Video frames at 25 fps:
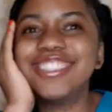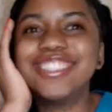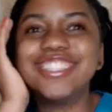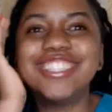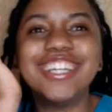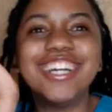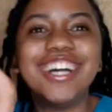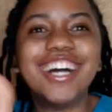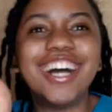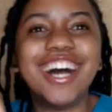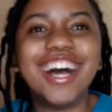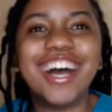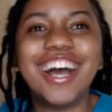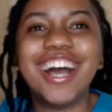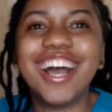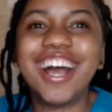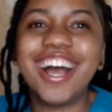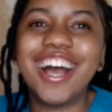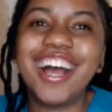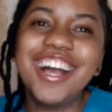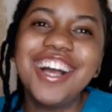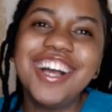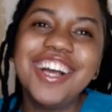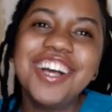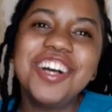
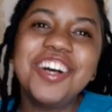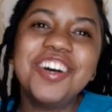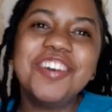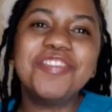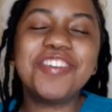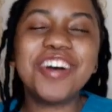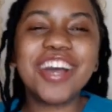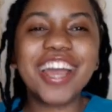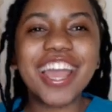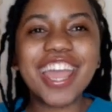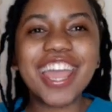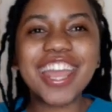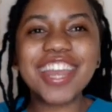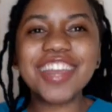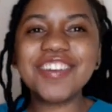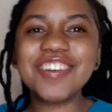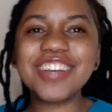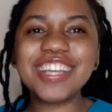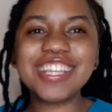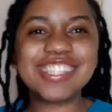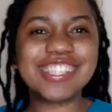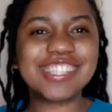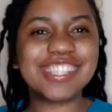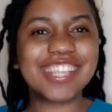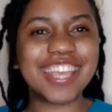But
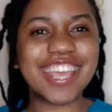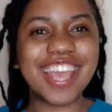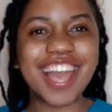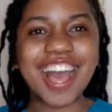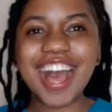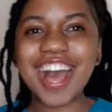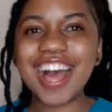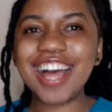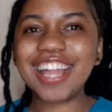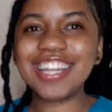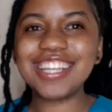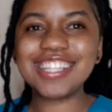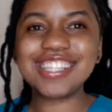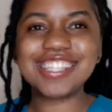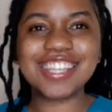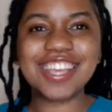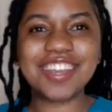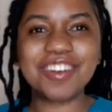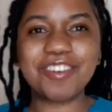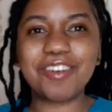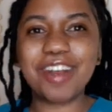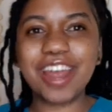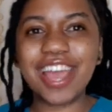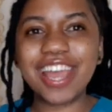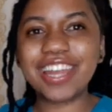anyway, so yeah, let's
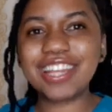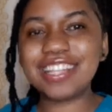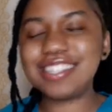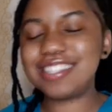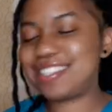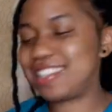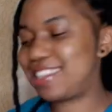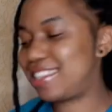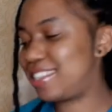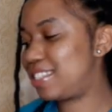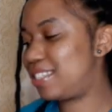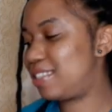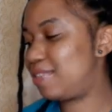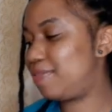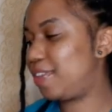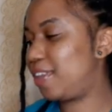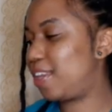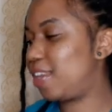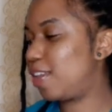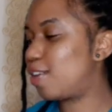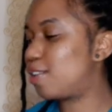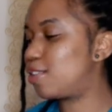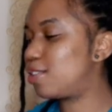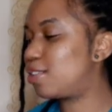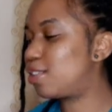get right into this
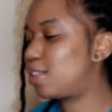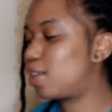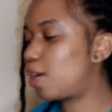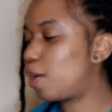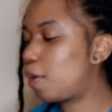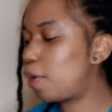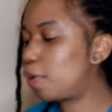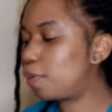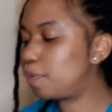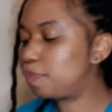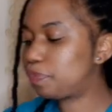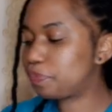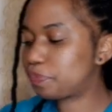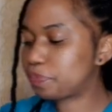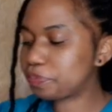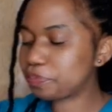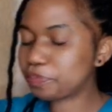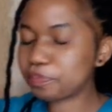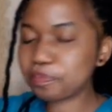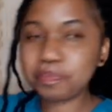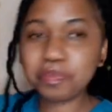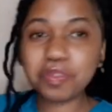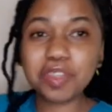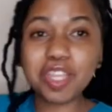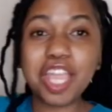video. So
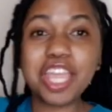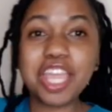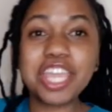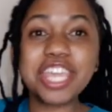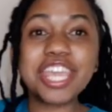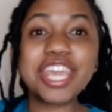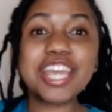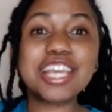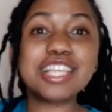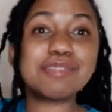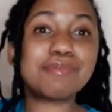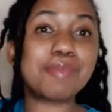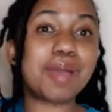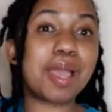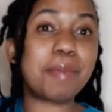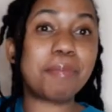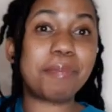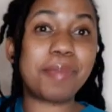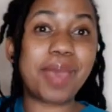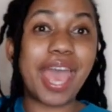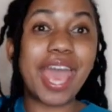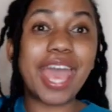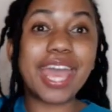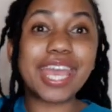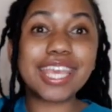here's my
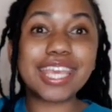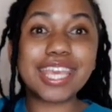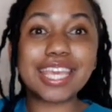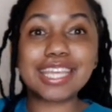bag.